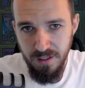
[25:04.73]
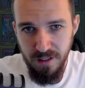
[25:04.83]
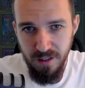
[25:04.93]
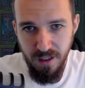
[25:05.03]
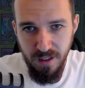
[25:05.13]

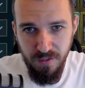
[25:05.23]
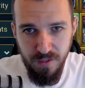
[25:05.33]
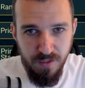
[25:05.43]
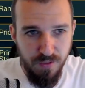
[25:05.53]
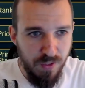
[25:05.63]

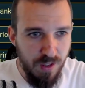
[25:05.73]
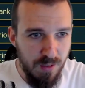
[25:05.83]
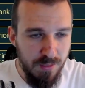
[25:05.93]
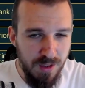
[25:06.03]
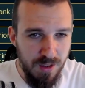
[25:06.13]
haven't
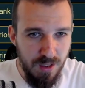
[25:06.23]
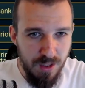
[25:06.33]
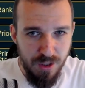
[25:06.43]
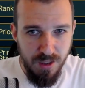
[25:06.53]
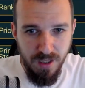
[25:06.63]
farmed the
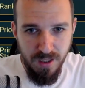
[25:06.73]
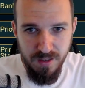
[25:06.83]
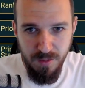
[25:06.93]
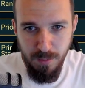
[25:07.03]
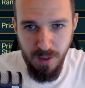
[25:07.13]
dungeon
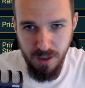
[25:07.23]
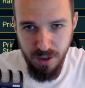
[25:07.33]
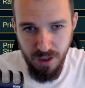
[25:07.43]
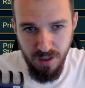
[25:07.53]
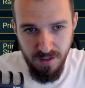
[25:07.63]
as much
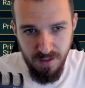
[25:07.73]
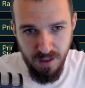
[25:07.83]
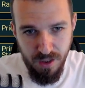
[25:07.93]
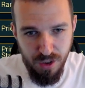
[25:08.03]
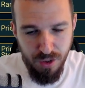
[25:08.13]
as I
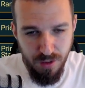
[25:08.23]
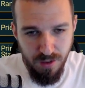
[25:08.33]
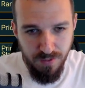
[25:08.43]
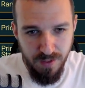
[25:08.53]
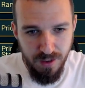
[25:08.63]
should
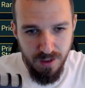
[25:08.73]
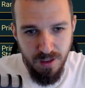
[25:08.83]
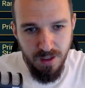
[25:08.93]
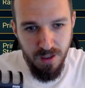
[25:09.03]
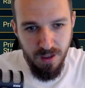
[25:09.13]
have done,
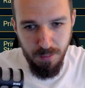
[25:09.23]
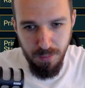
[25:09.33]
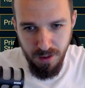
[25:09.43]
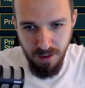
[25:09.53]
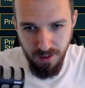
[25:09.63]

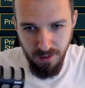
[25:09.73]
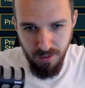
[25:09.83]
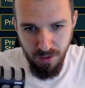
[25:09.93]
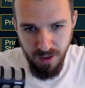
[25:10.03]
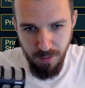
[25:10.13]
but
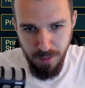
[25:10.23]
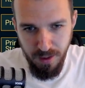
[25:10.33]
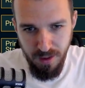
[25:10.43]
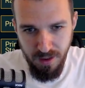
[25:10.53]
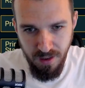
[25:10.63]
quite a
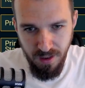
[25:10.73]
bit.